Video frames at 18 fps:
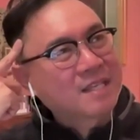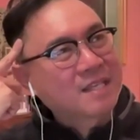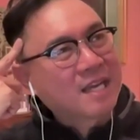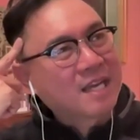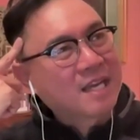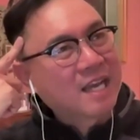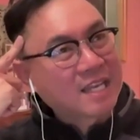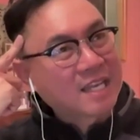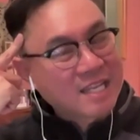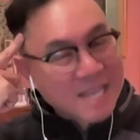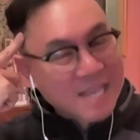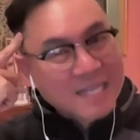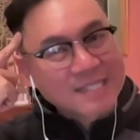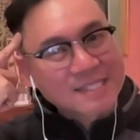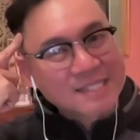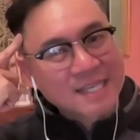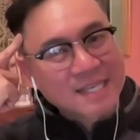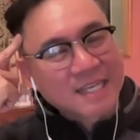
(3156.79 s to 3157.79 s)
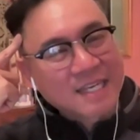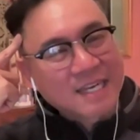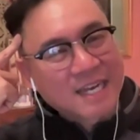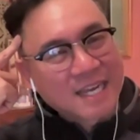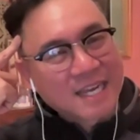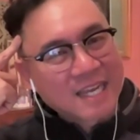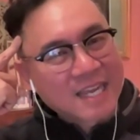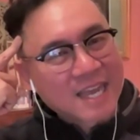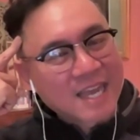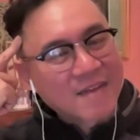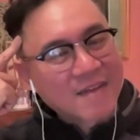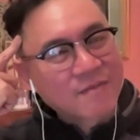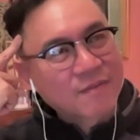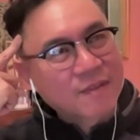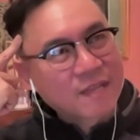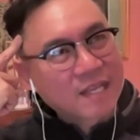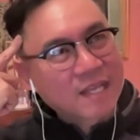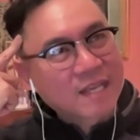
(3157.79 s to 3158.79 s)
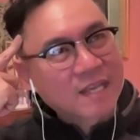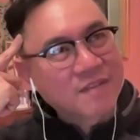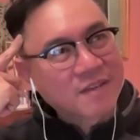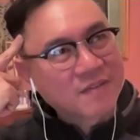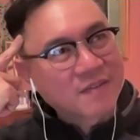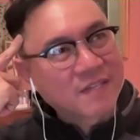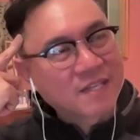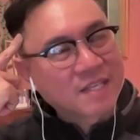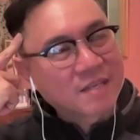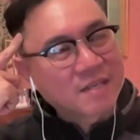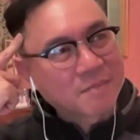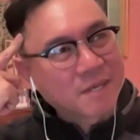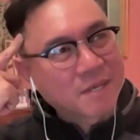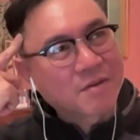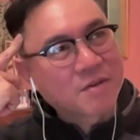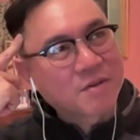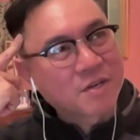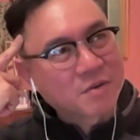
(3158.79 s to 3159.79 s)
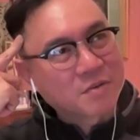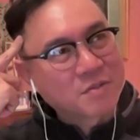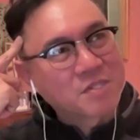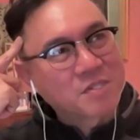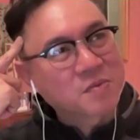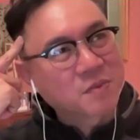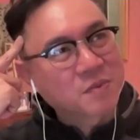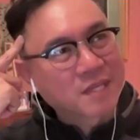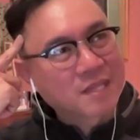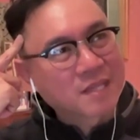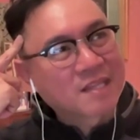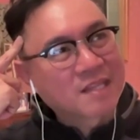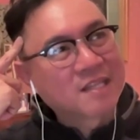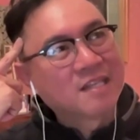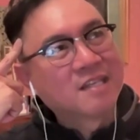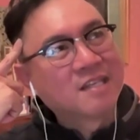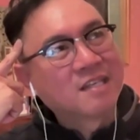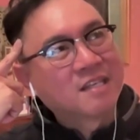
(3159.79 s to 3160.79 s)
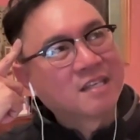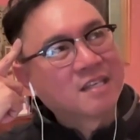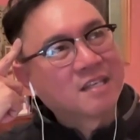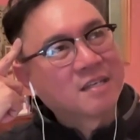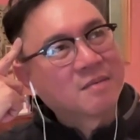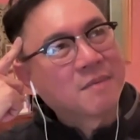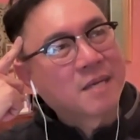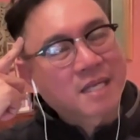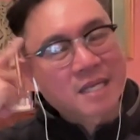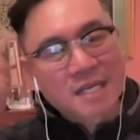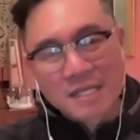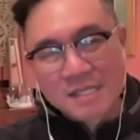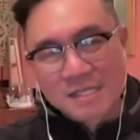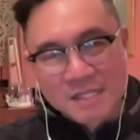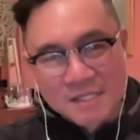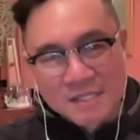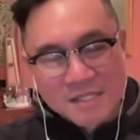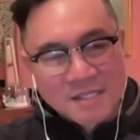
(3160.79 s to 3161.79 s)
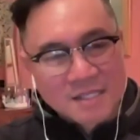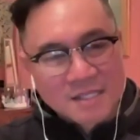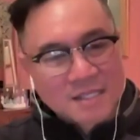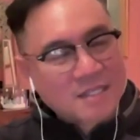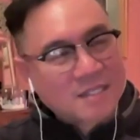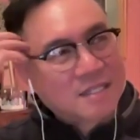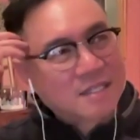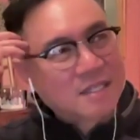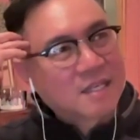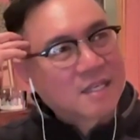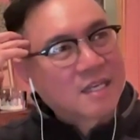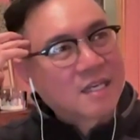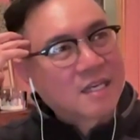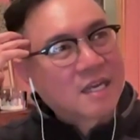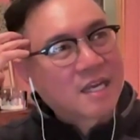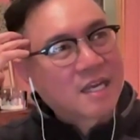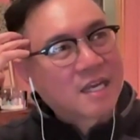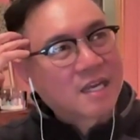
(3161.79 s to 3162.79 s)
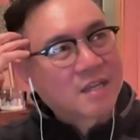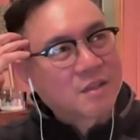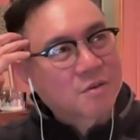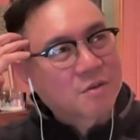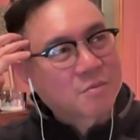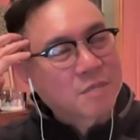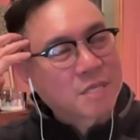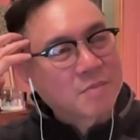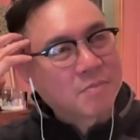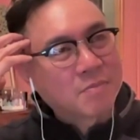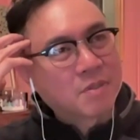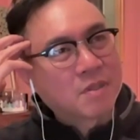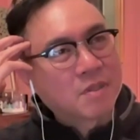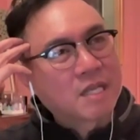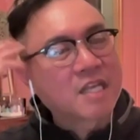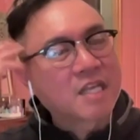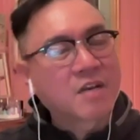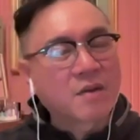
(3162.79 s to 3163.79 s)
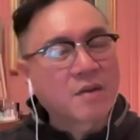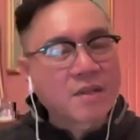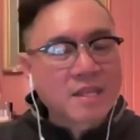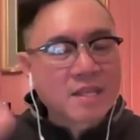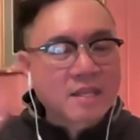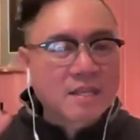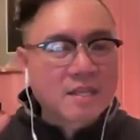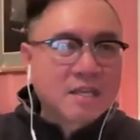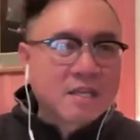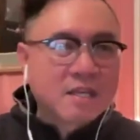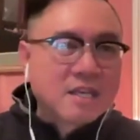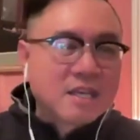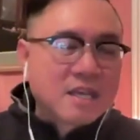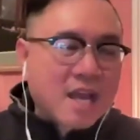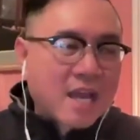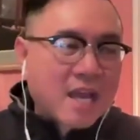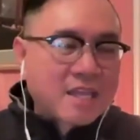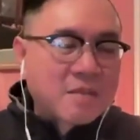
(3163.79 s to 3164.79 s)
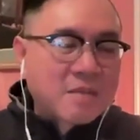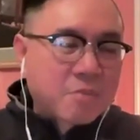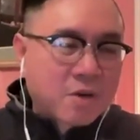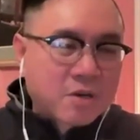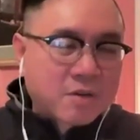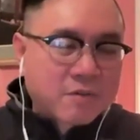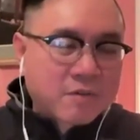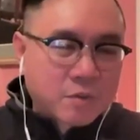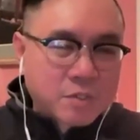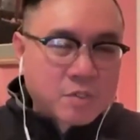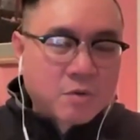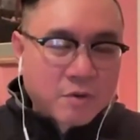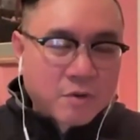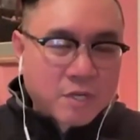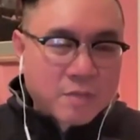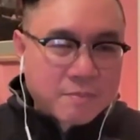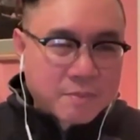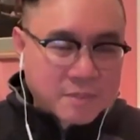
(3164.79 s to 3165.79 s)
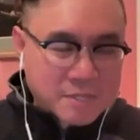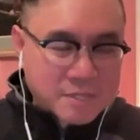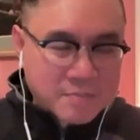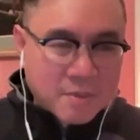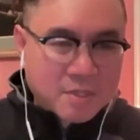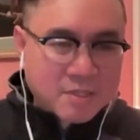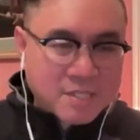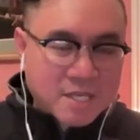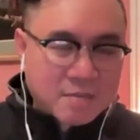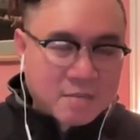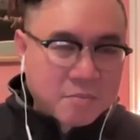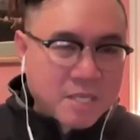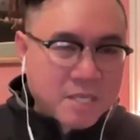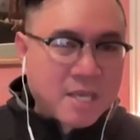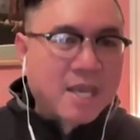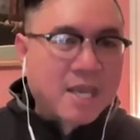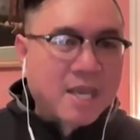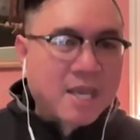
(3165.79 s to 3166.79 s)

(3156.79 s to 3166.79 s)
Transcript: uh, and yes, I I have like I've definitely compared notes with my cousins and and I, uh, other people. You know, I think I think part of it was growing up in small town PA